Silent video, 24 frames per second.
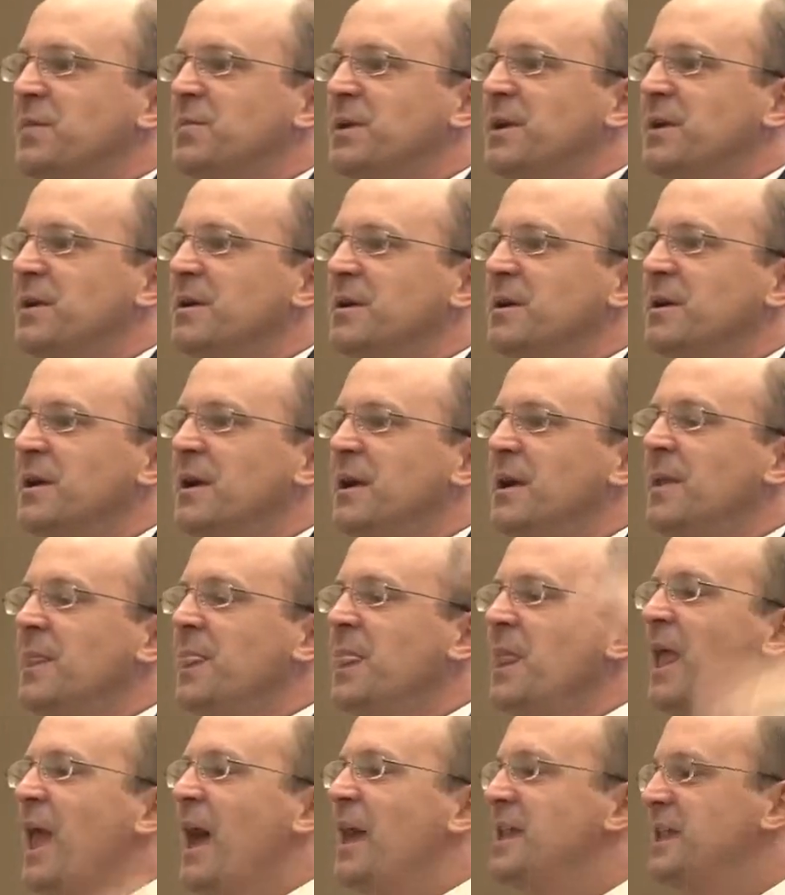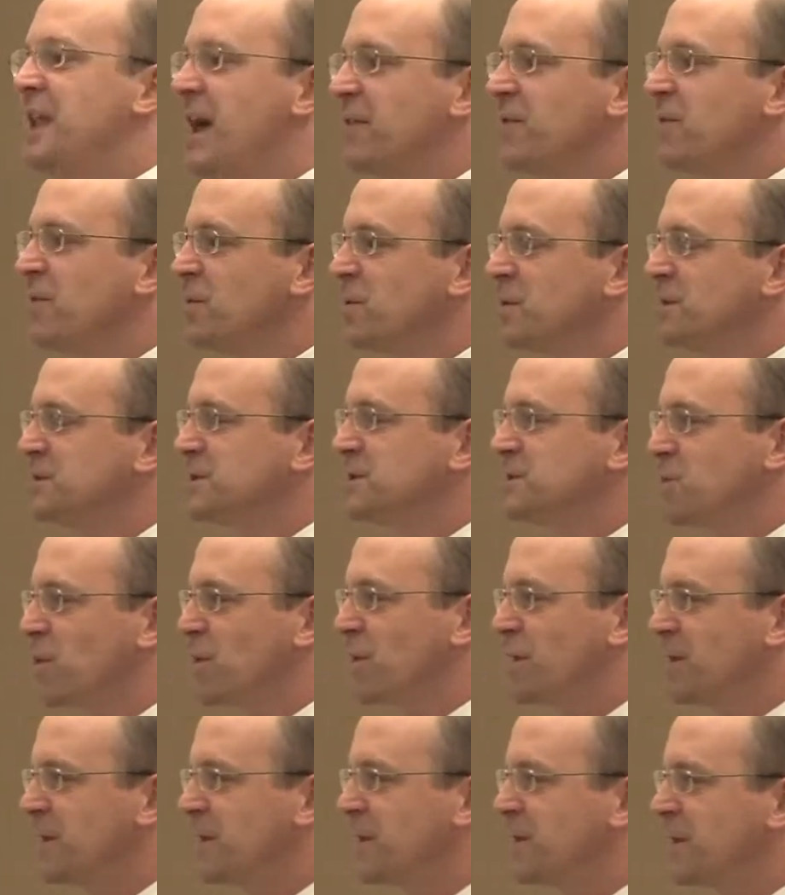up here. And never was this
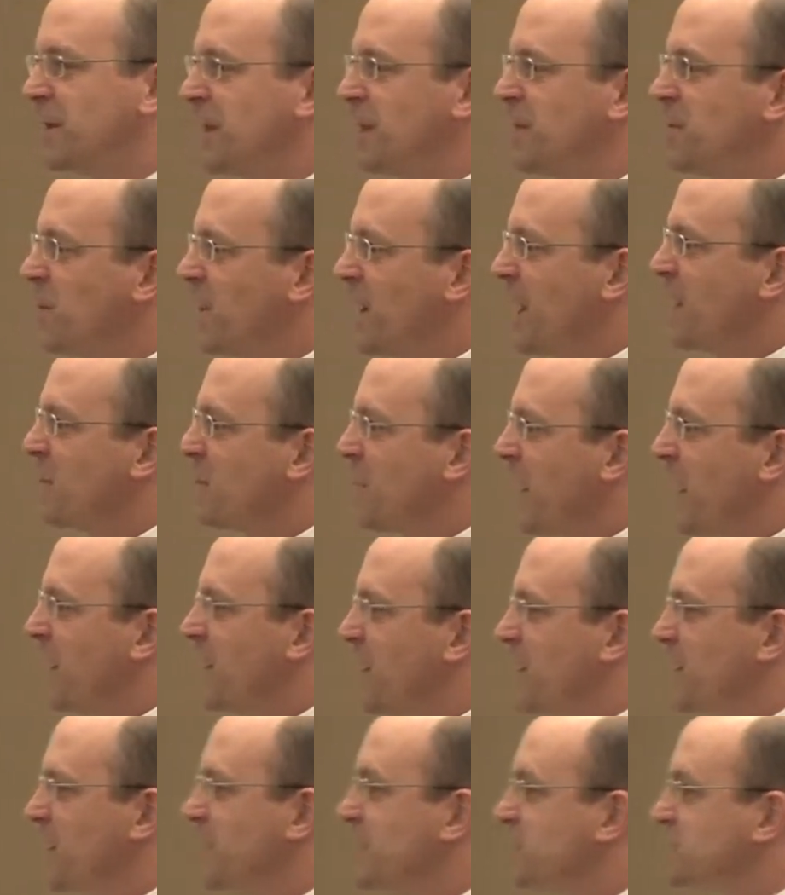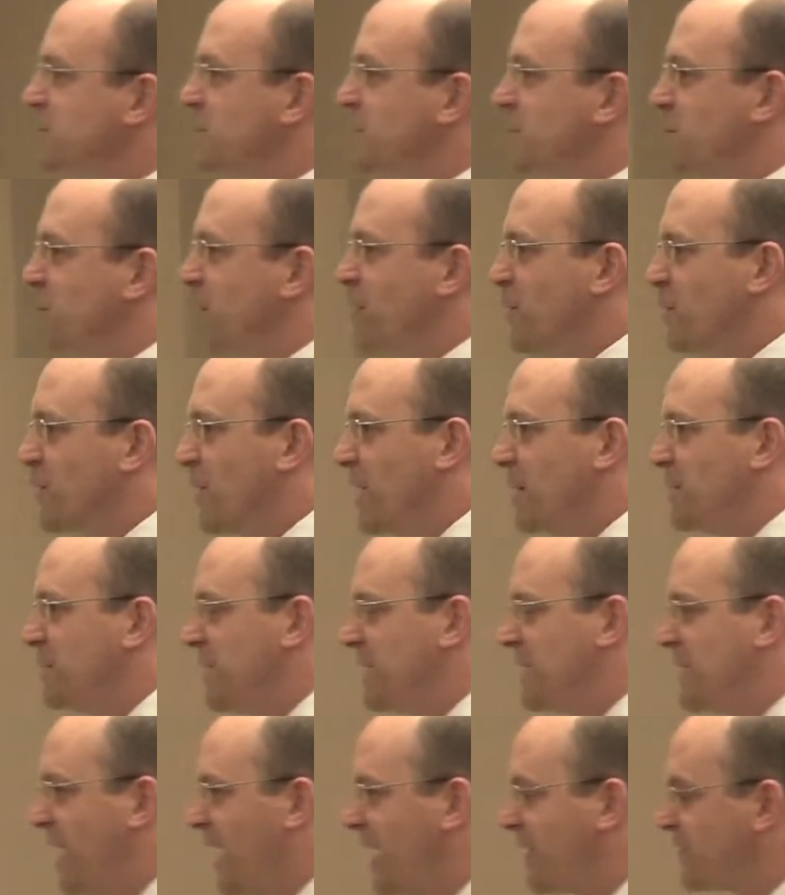more clear than when I ran our intern
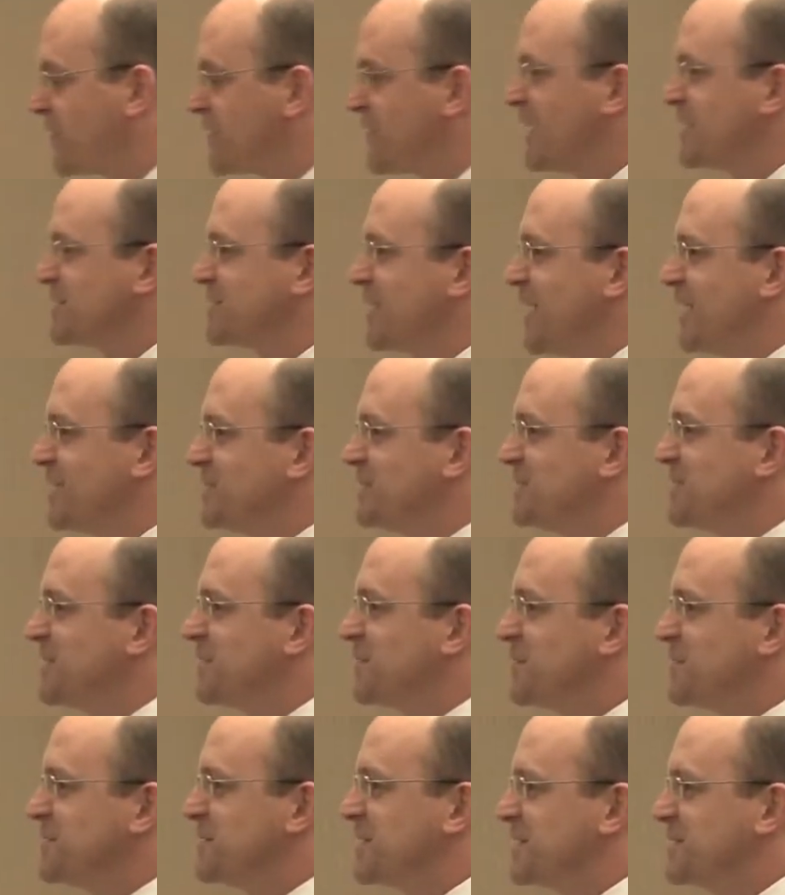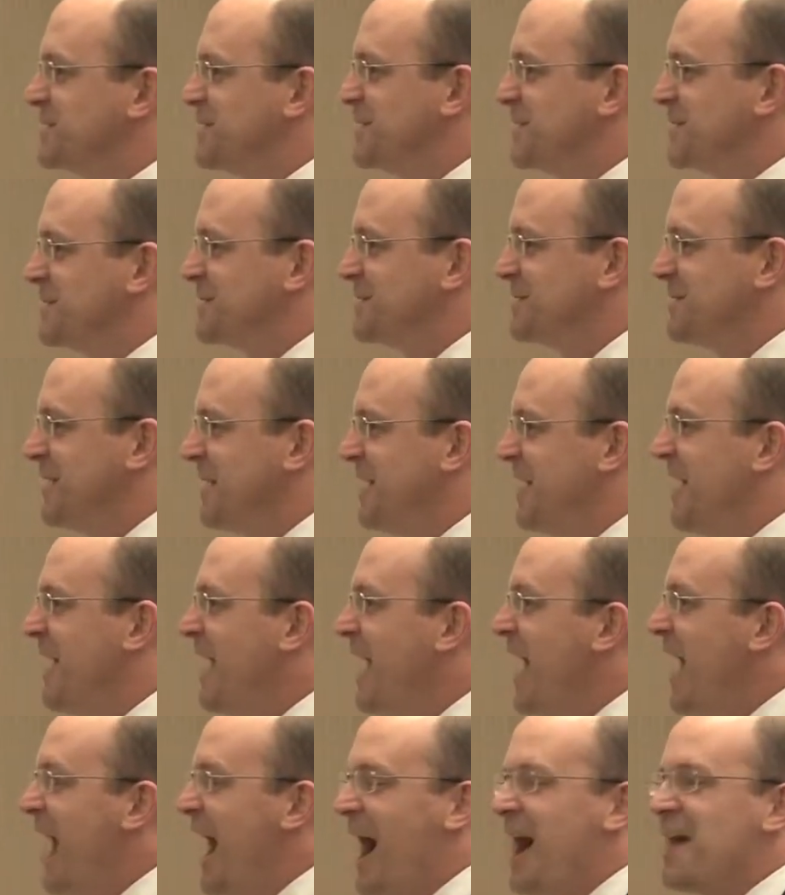program at an advertising agency for 6 years.
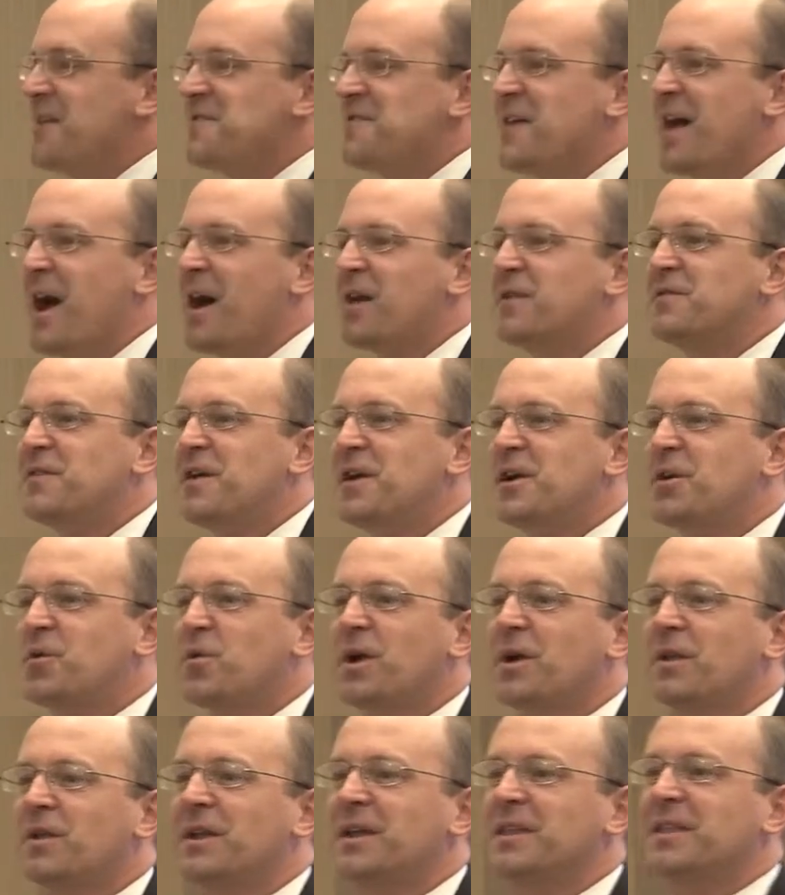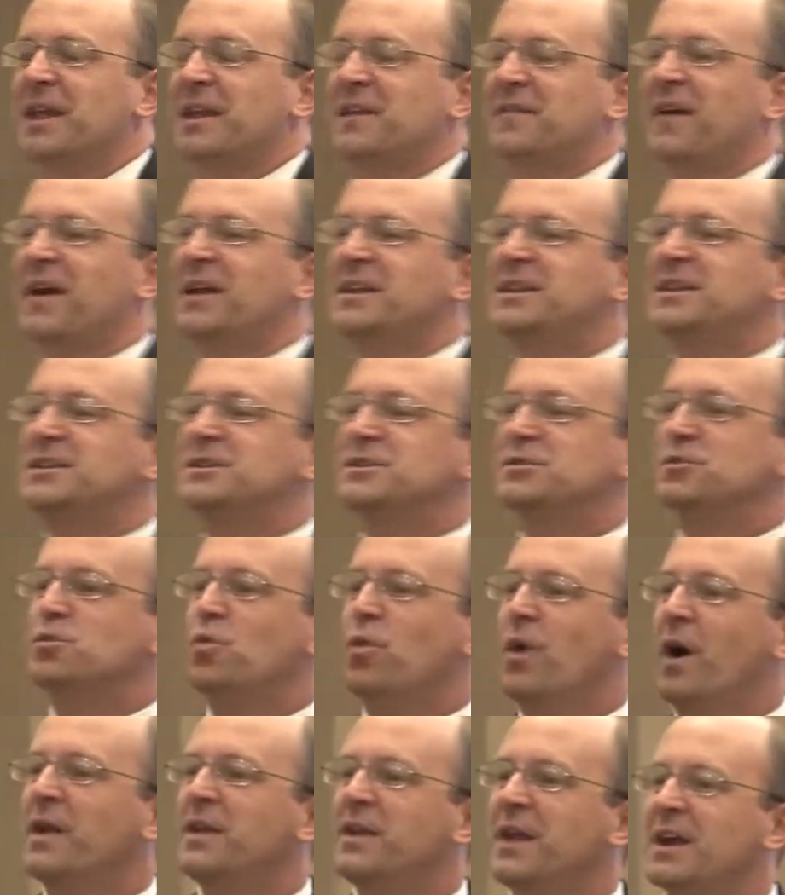I found very quickly that if I did just
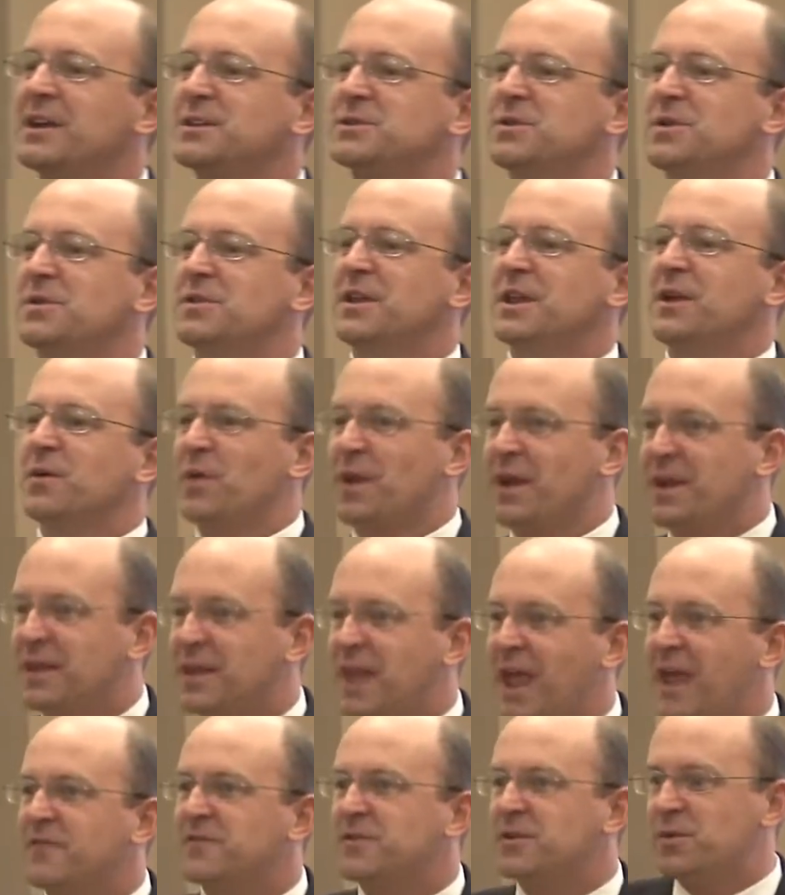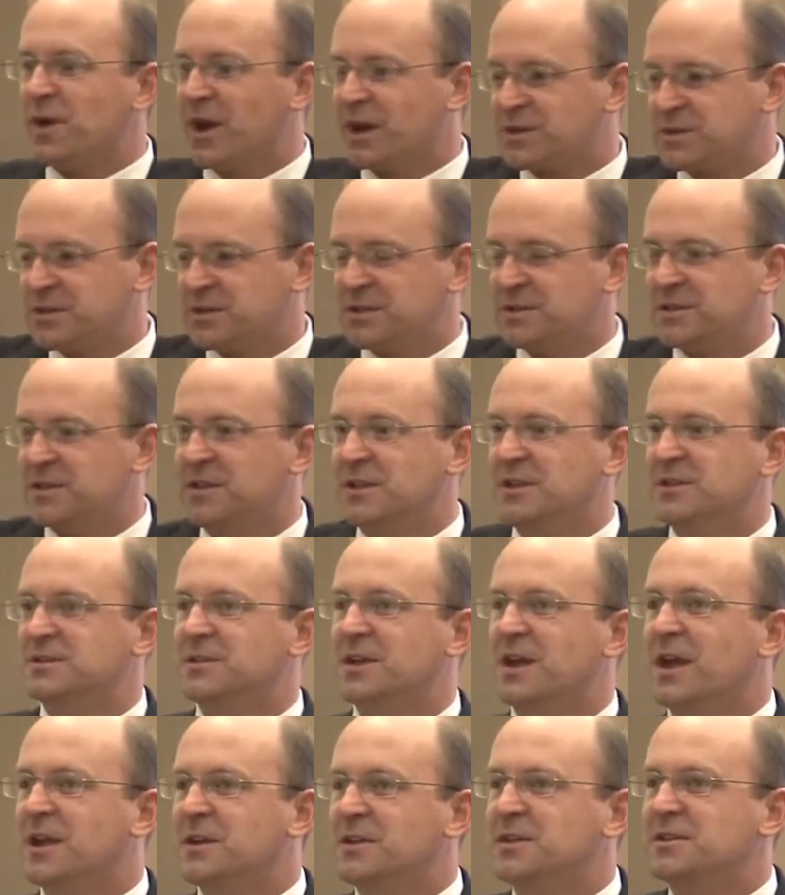one extra thing when I gave direction to
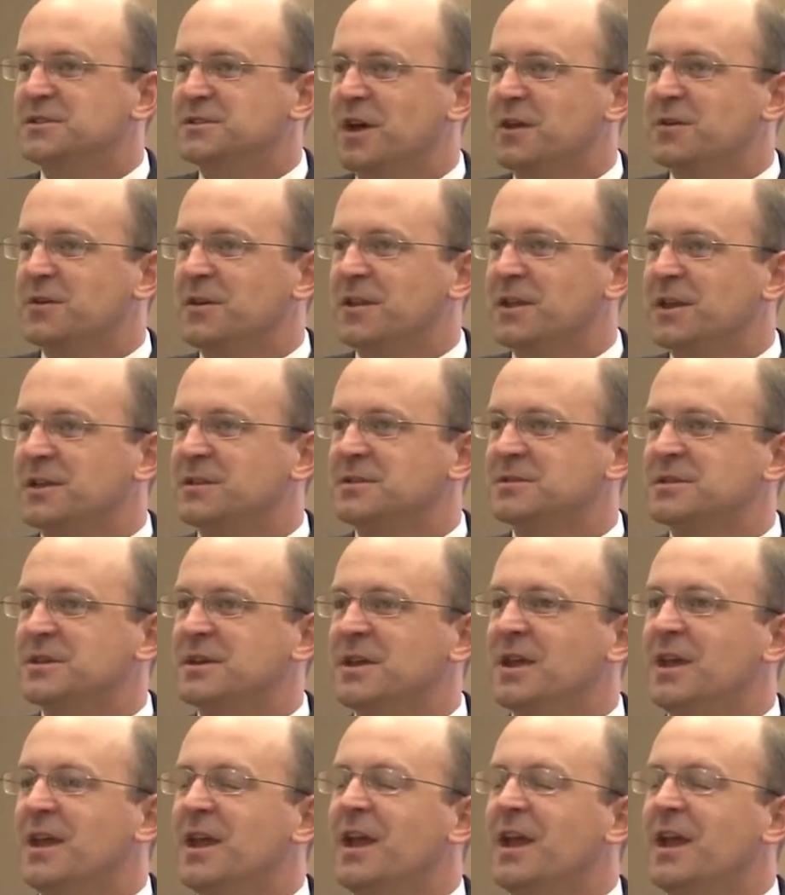these underlings,